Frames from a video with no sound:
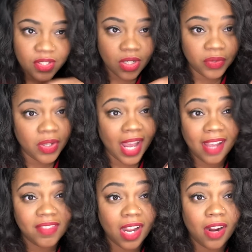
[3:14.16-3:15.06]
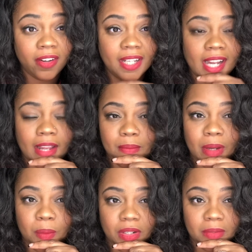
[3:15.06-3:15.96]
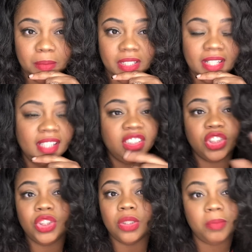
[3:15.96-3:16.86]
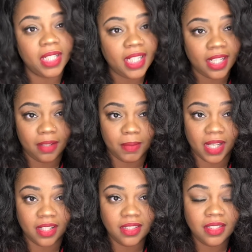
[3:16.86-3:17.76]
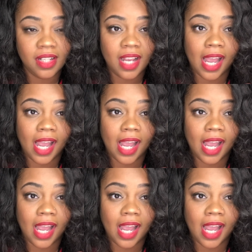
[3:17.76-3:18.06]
So if you have not already gotten my workbook, just shoot me an email.